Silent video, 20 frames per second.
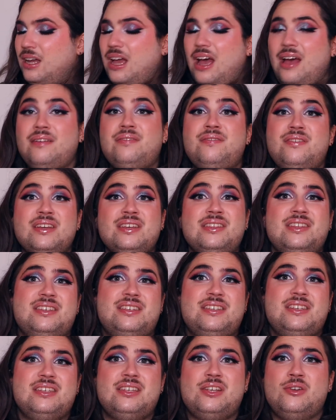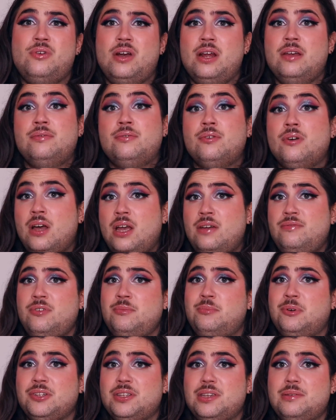I think this is great for
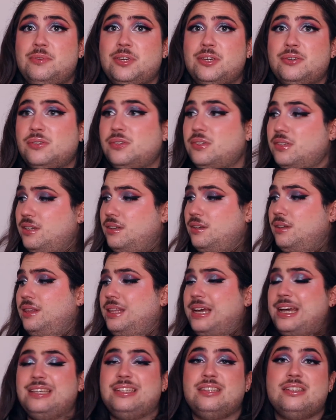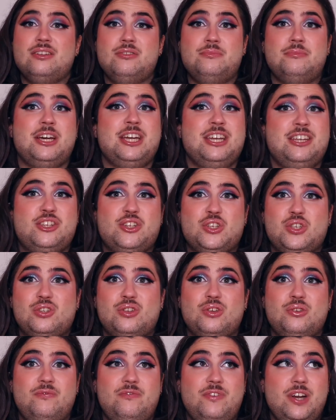everybody because niacinamide is just
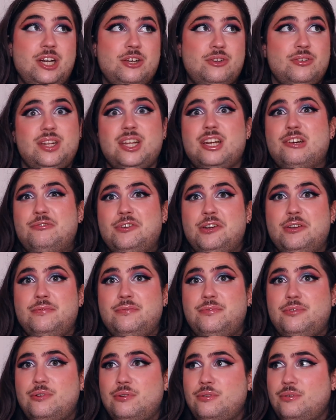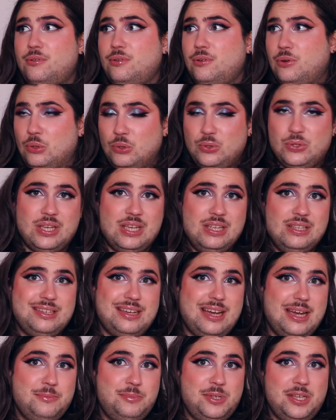a very good ingredient for all skin
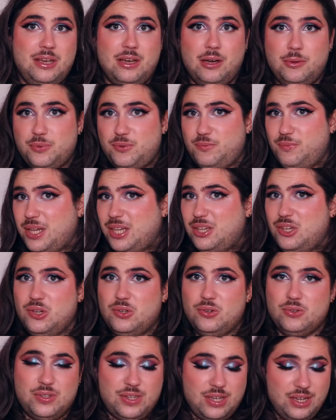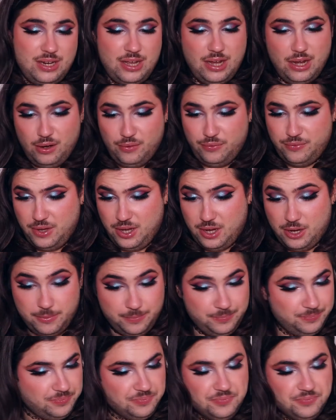types. It helps make your skin healthier.